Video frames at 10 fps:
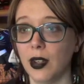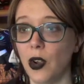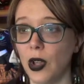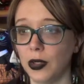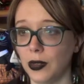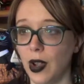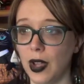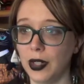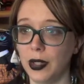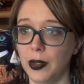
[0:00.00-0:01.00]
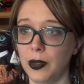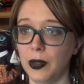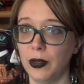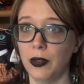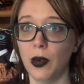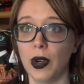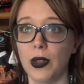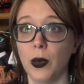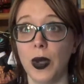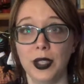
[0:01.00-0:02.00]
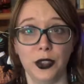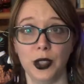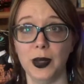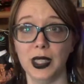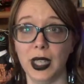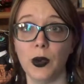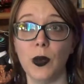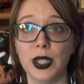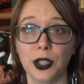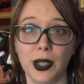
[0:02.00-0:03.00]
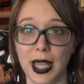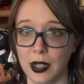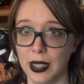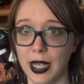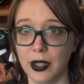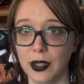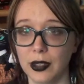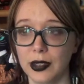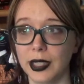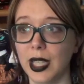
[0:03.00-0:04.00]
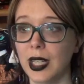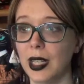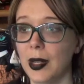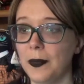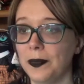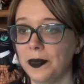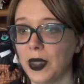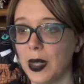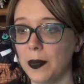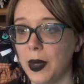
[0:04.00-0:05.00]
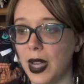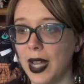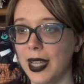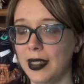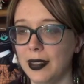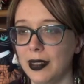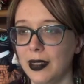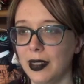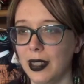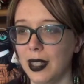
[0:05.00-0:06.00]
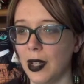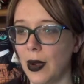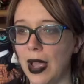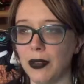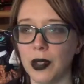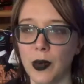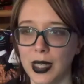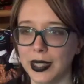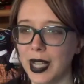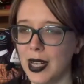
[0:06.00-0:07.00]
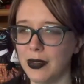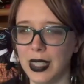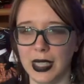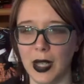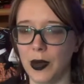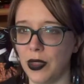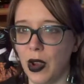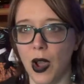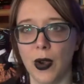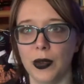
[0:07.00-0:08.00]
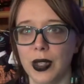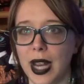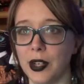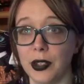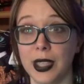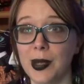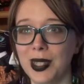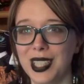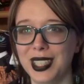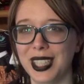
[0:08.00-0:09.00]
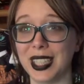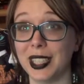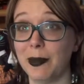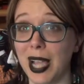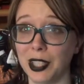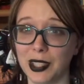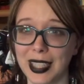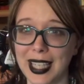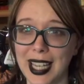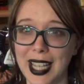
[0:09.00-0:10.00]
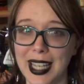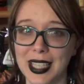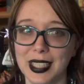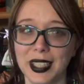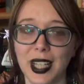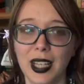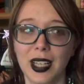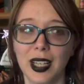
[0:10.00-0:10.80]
Colorado for the winter to be like winter caretakers. But, you know, everyone is kind of dealing with their own inner demons, especially his